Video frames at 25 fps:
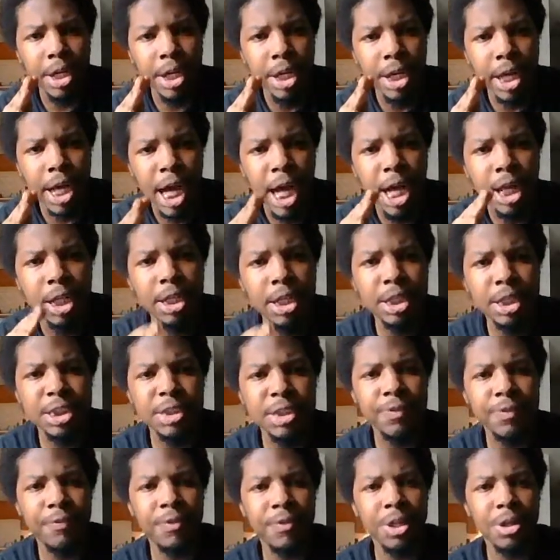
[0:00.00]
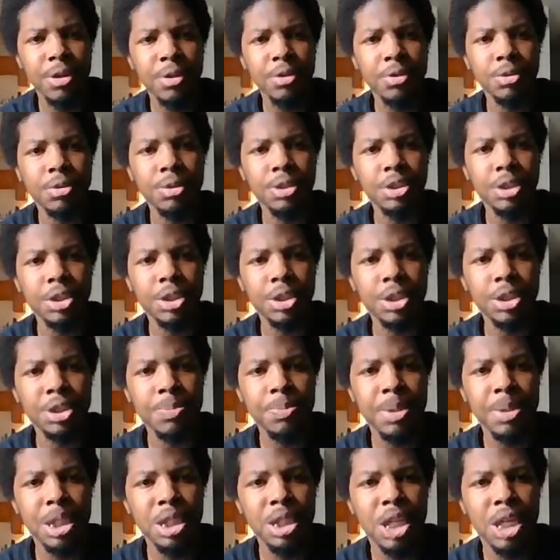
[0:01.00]
how does it feel to
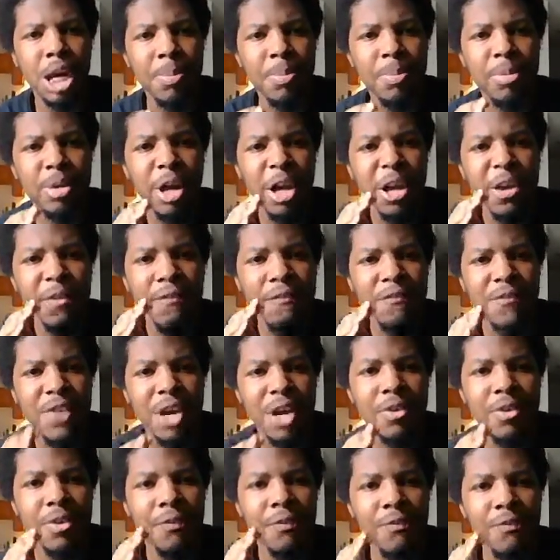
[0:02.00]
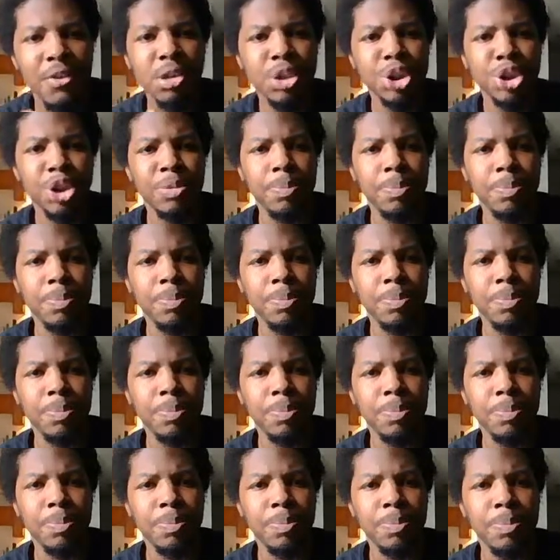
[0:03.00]
become a very first Japan
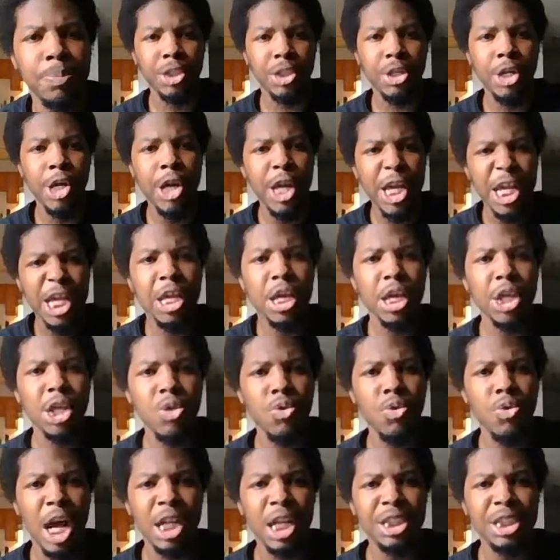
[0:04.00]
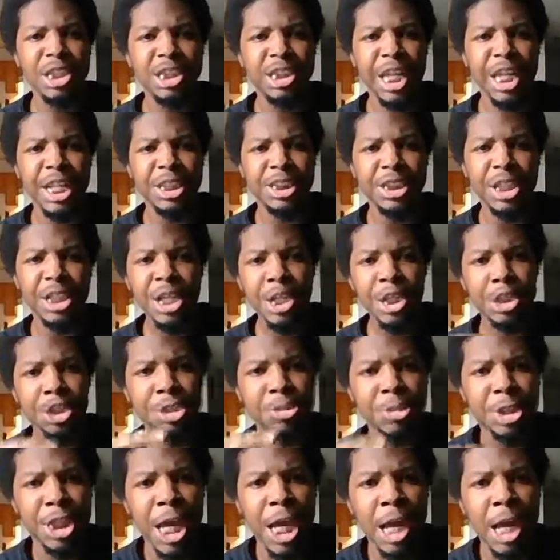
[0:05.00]
person in the United States to
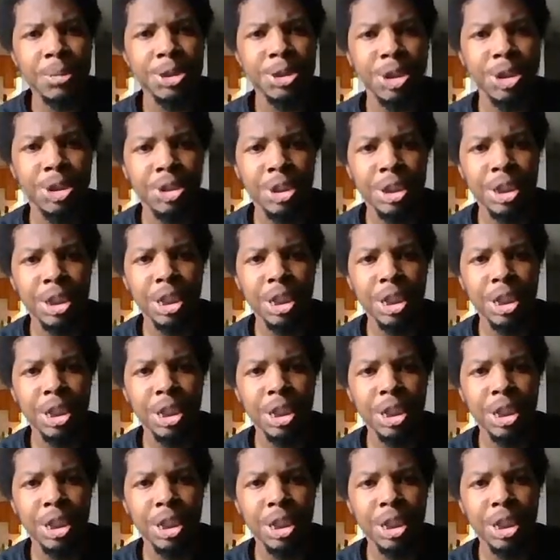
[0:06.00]
capture